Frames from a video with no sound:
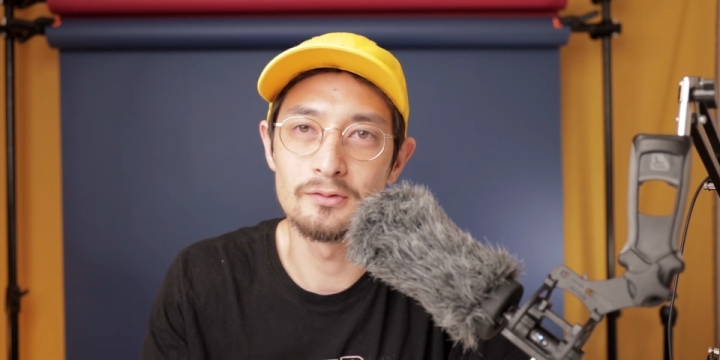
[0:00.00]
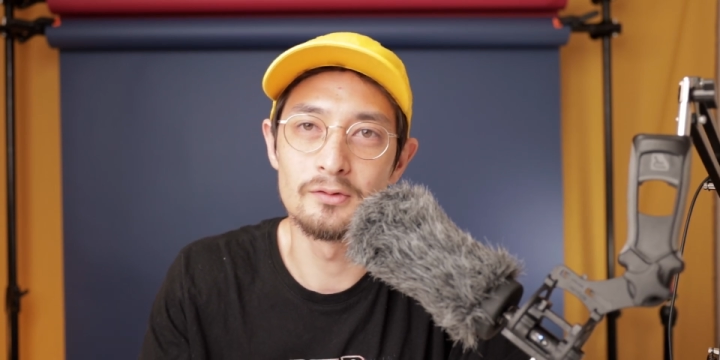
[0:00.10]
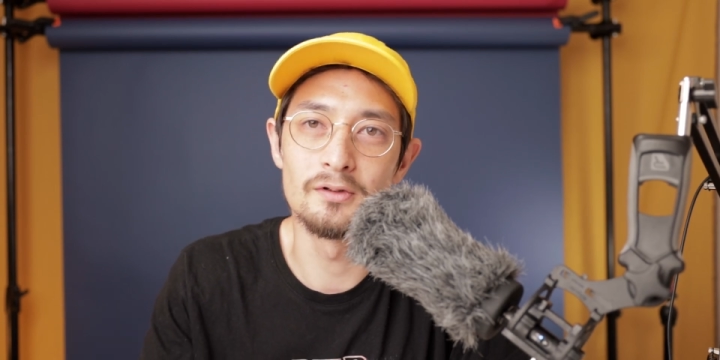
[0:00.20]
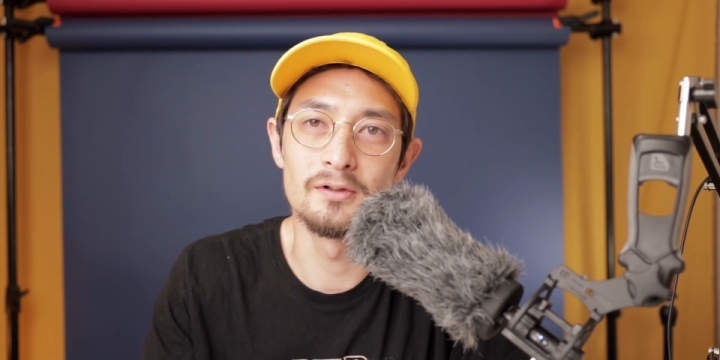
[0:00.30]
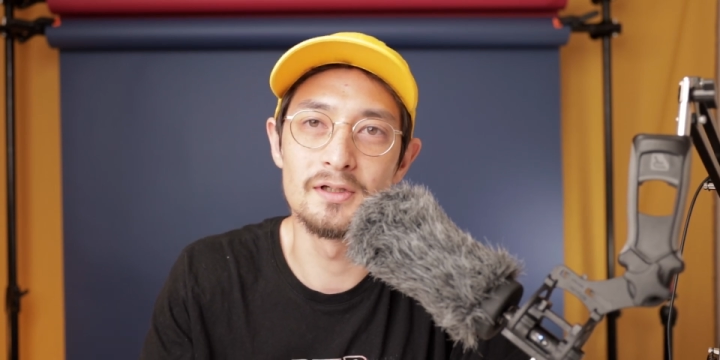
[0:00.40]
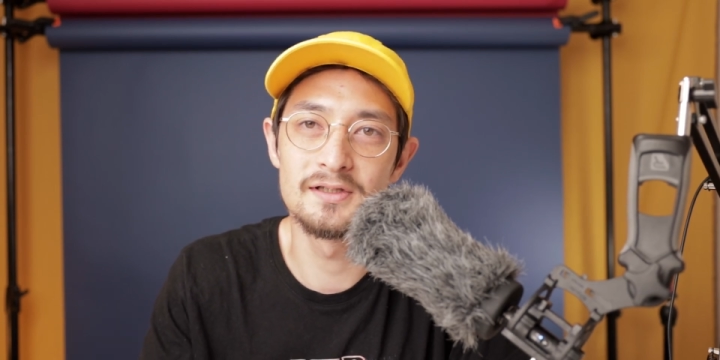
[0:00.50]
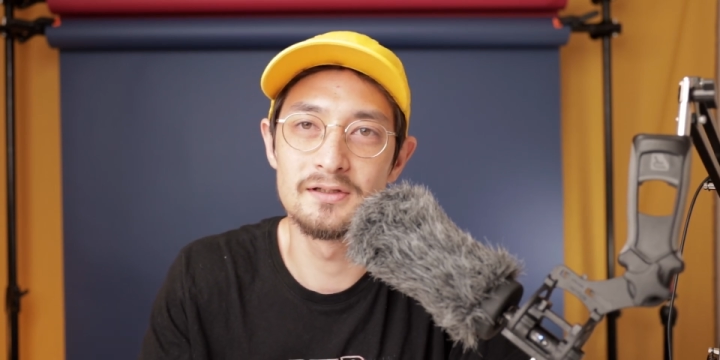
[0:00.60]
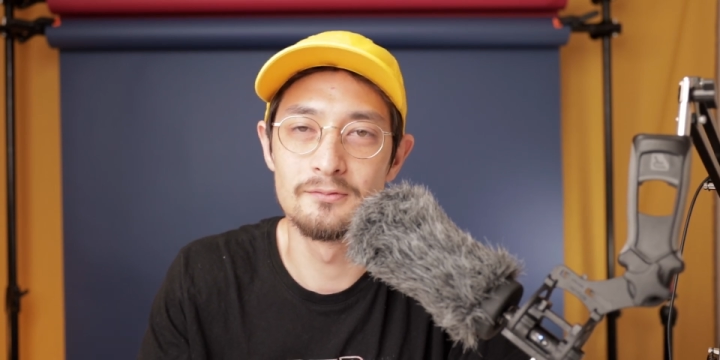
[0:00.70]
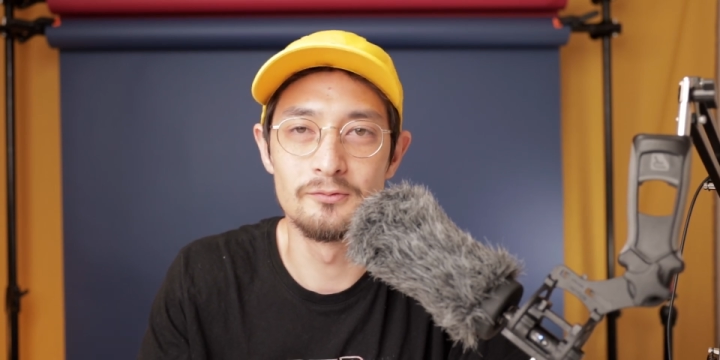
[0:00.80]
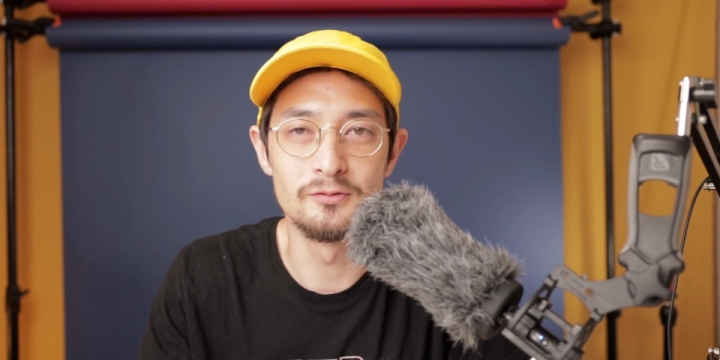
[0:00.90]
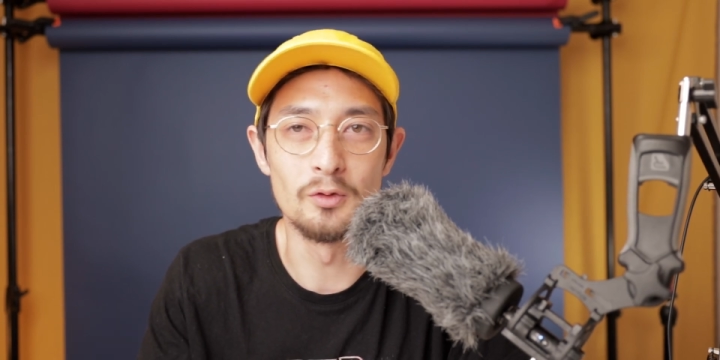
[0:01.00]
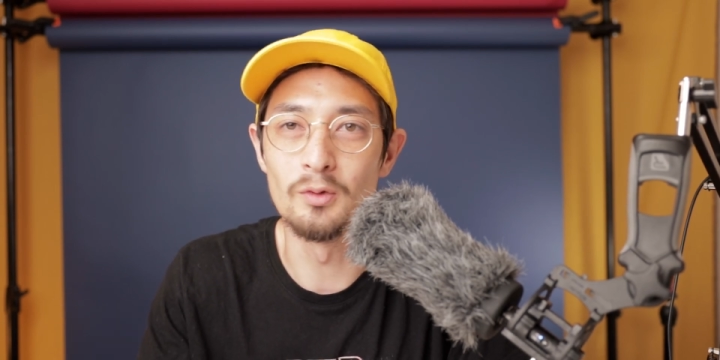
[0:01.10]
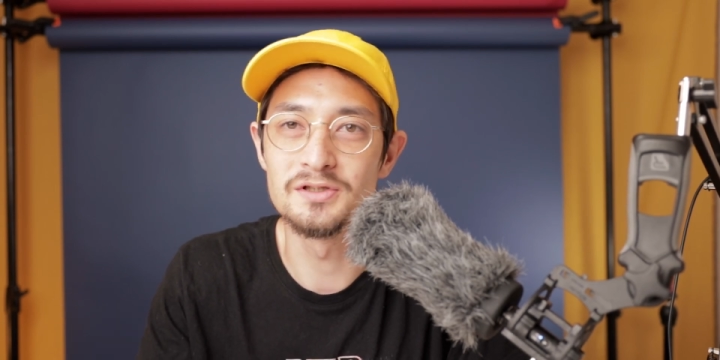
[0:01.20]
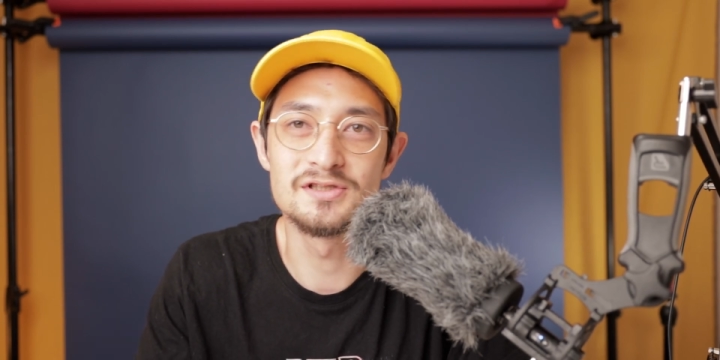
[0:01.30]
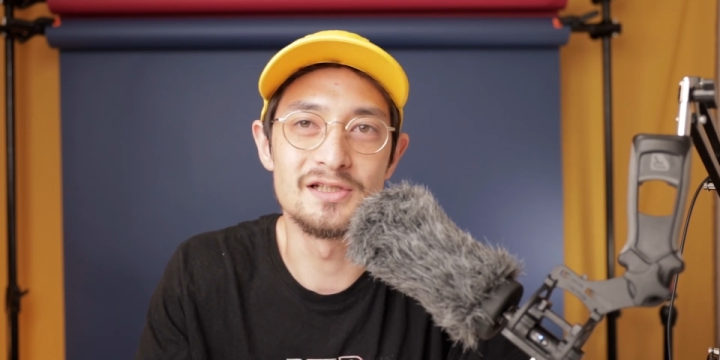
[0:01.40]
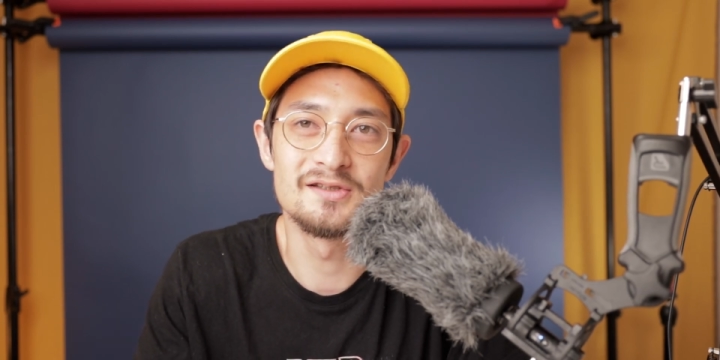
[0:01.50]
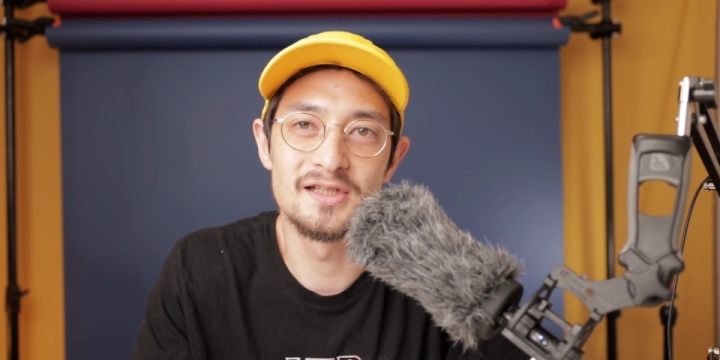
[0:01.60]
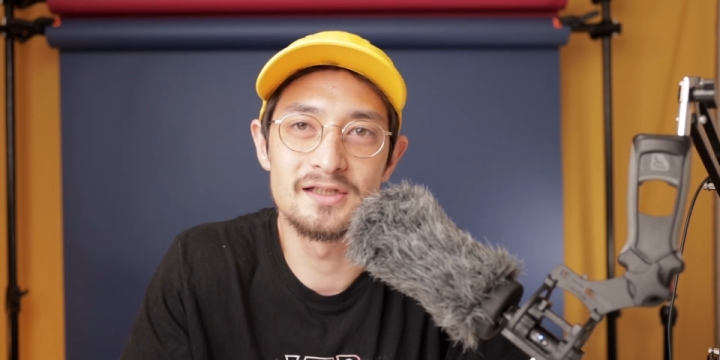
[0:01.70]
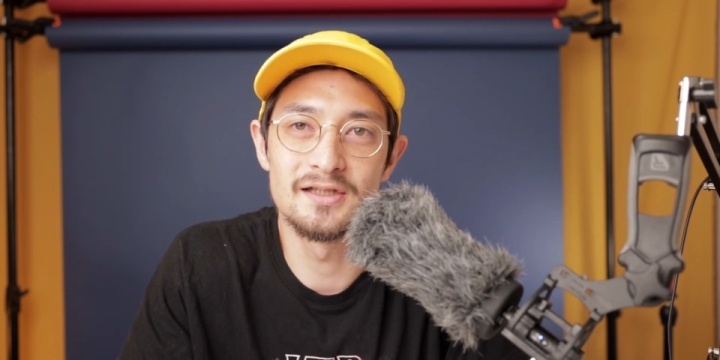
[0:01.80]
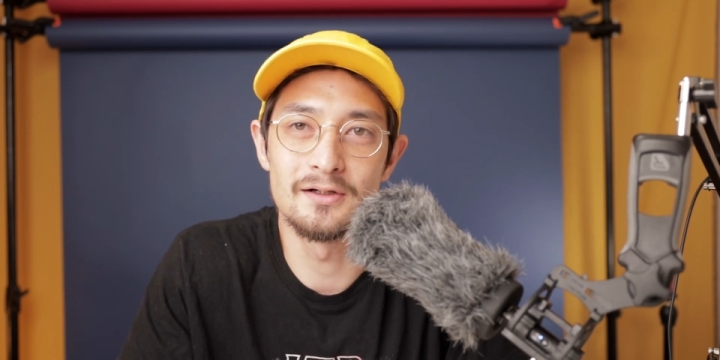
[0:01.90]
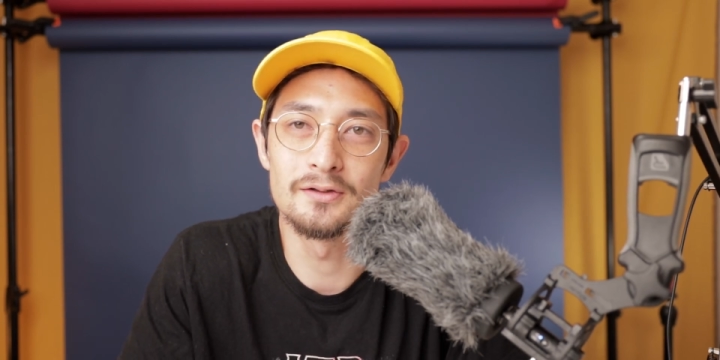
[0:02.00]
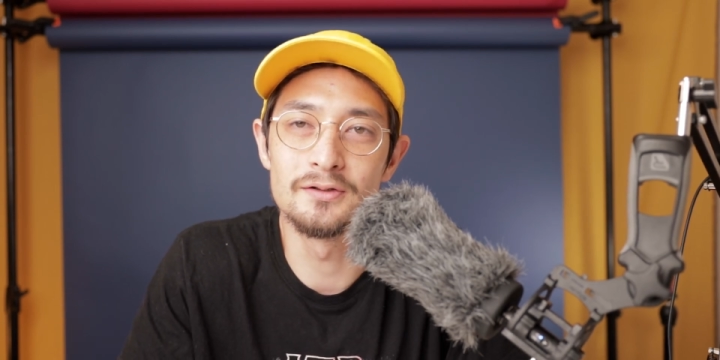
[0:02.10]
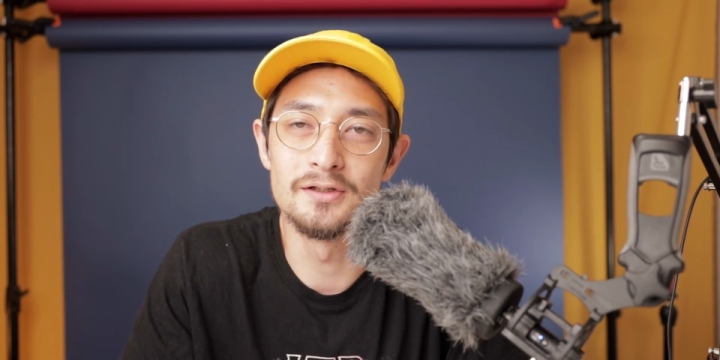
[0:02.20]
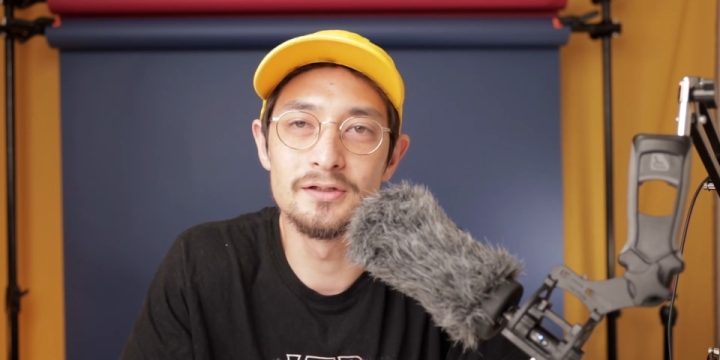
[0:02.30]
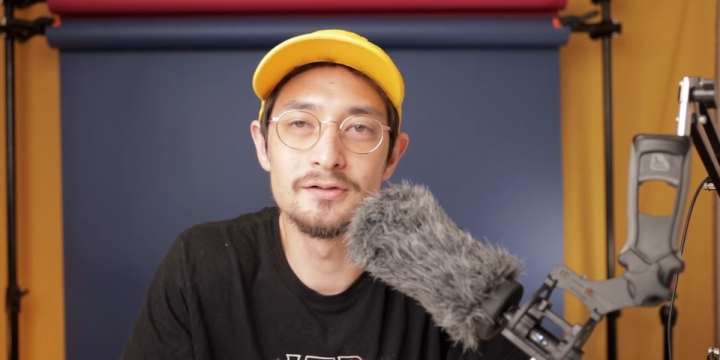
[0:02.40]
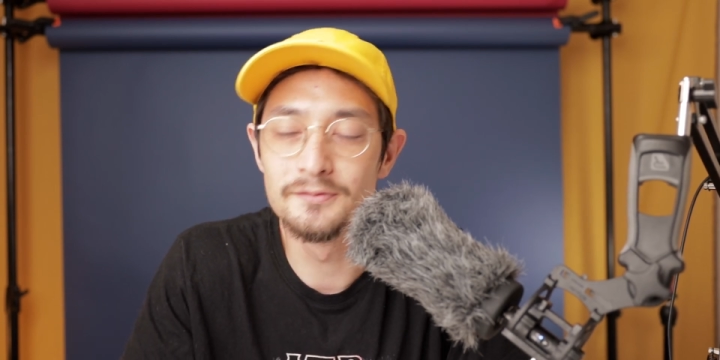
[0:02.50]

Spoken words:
or the ones that you think that are good.